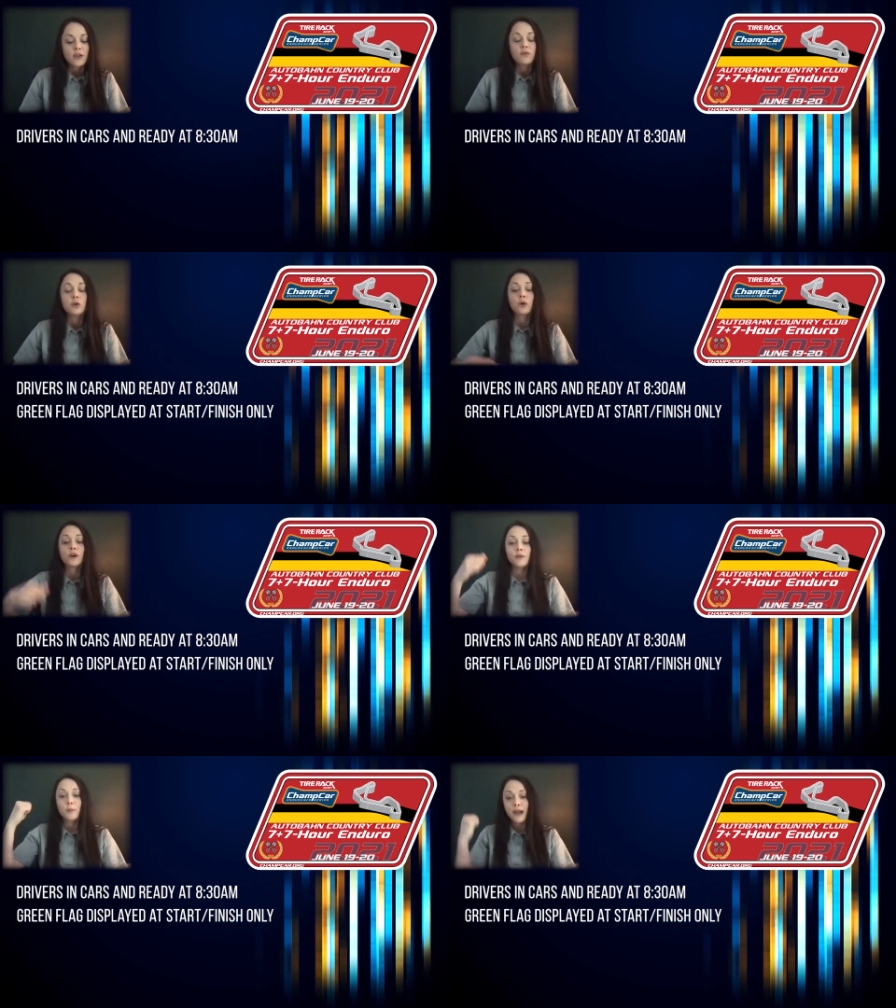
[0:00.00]
If you are
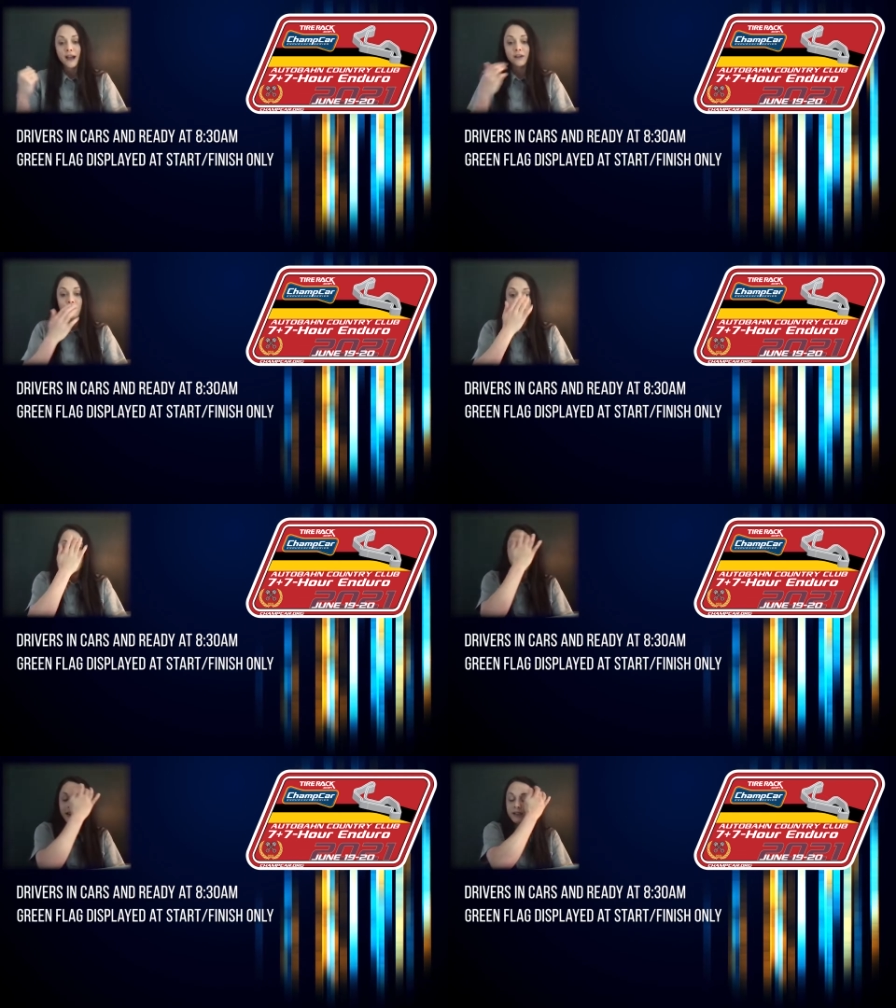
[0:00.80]
in the back of the
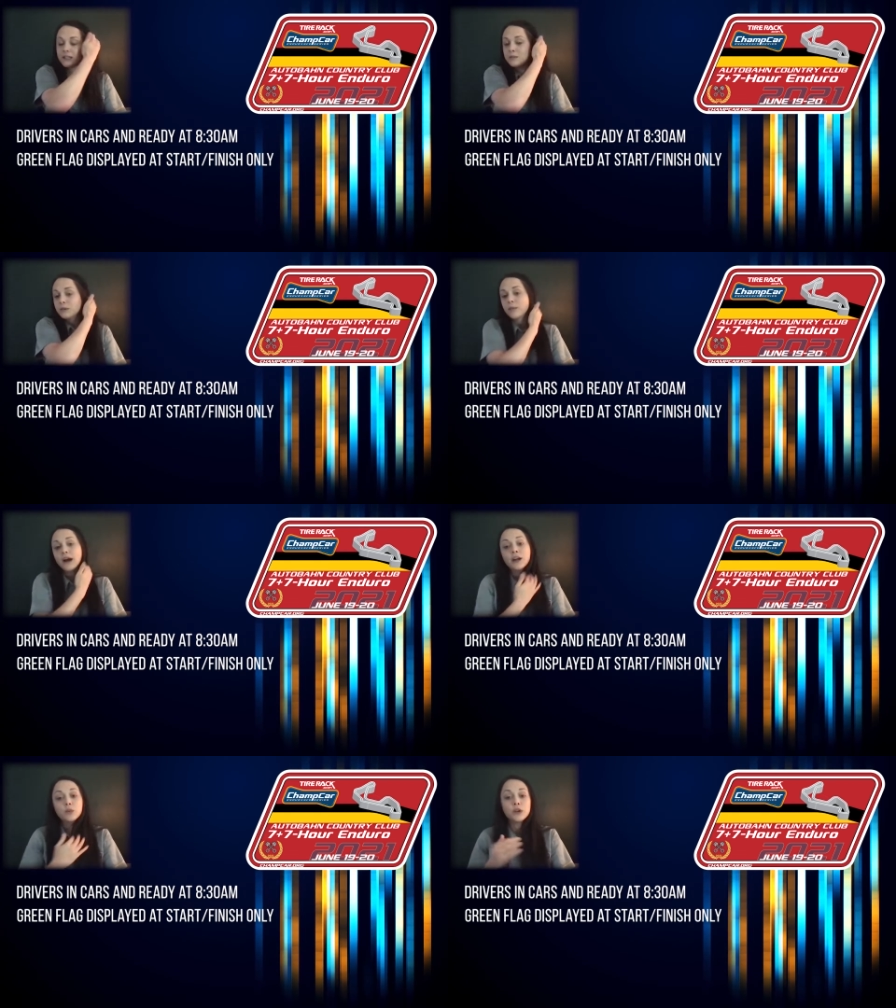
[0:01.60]
line, keep in
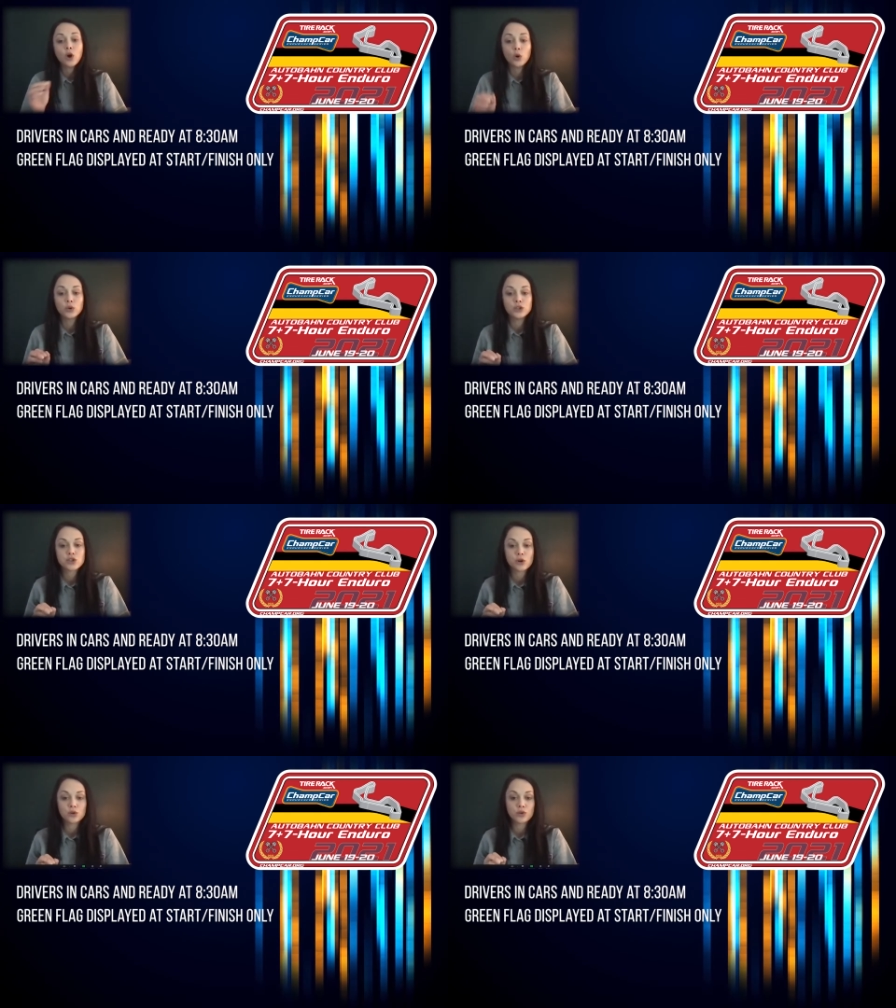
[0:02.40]
mind we only
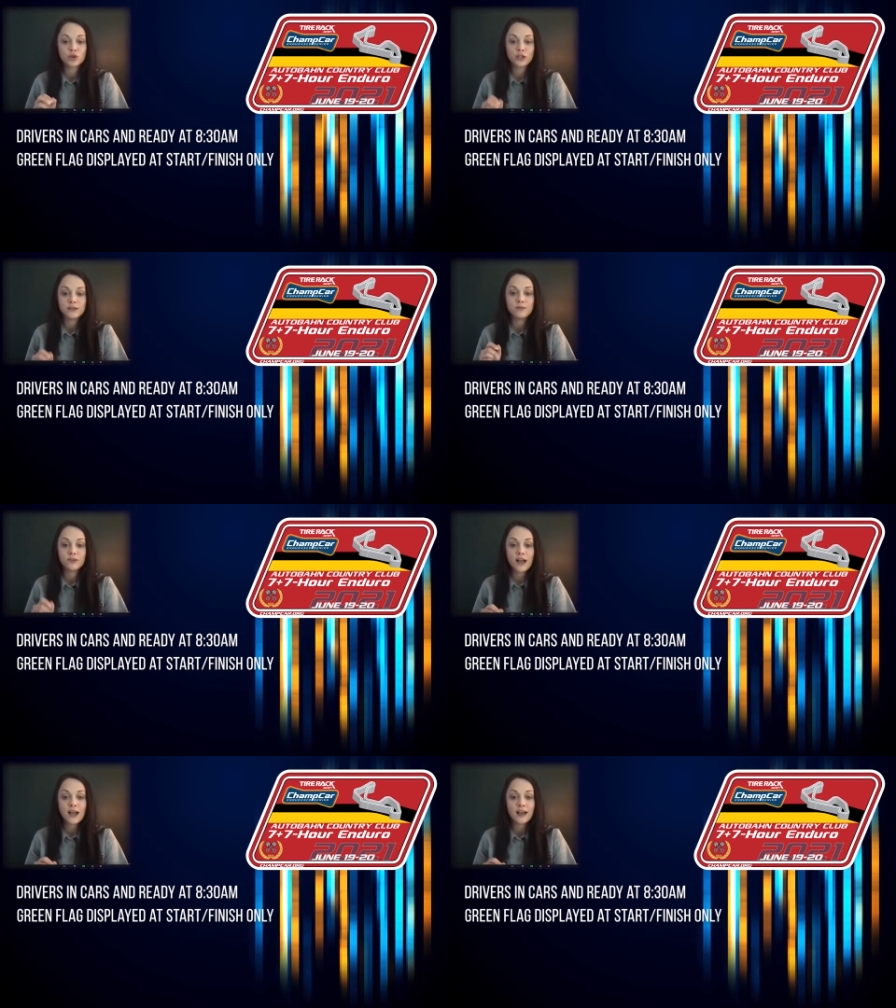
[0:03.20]
show the green
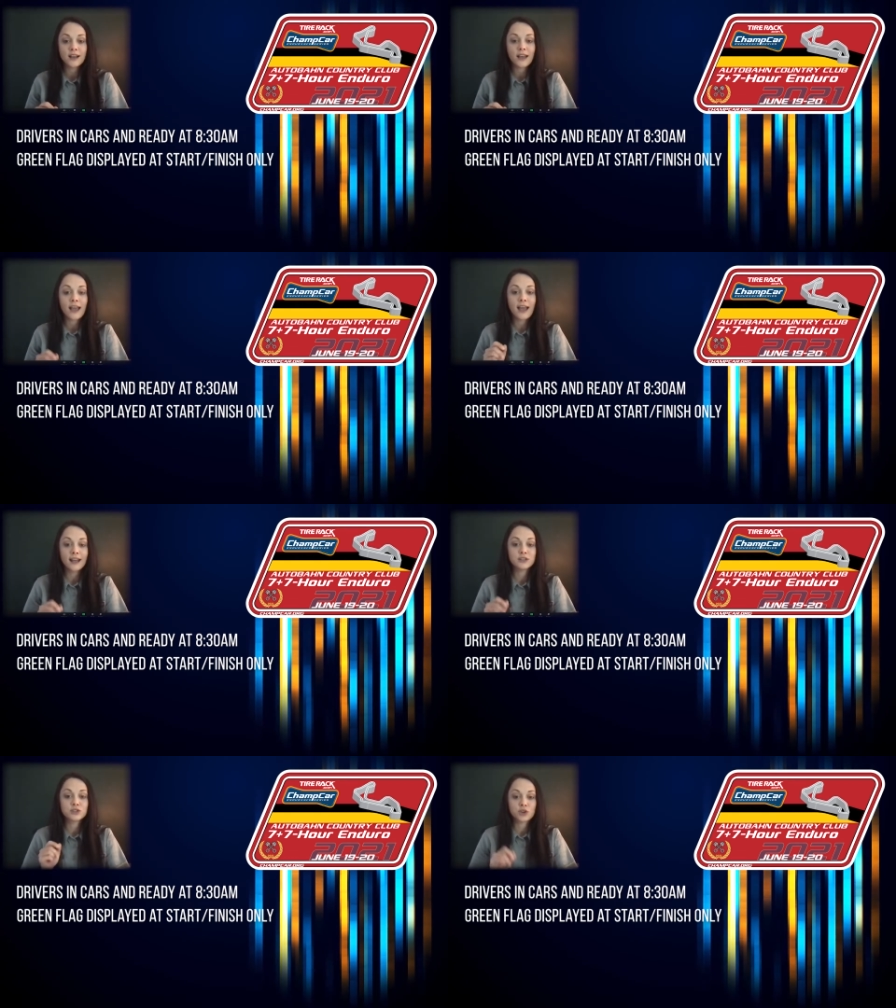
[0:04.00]
flag
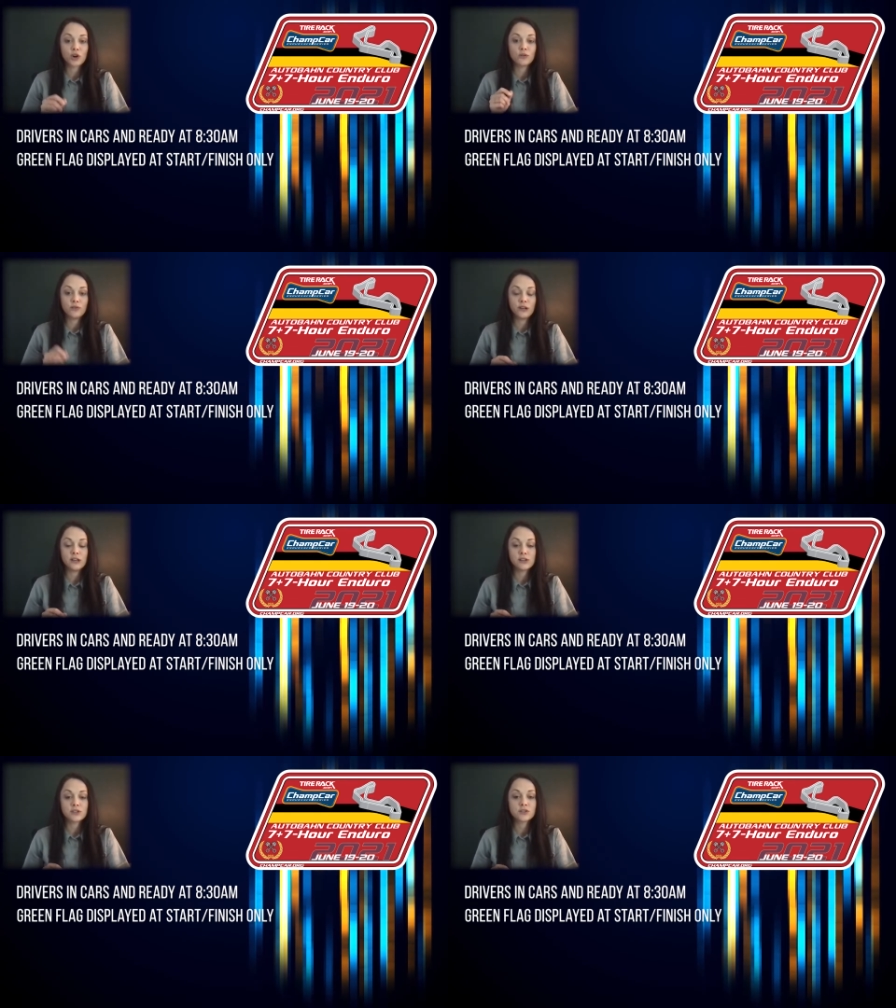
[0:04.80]
at start
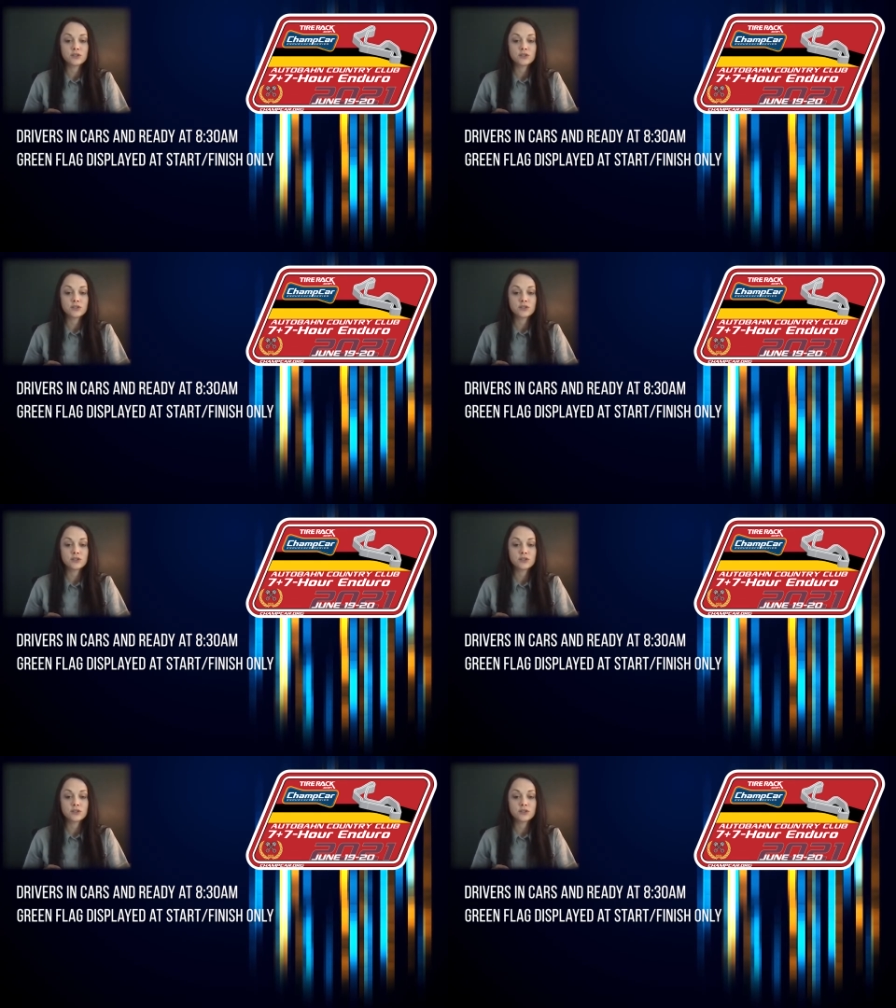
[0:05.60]
finish.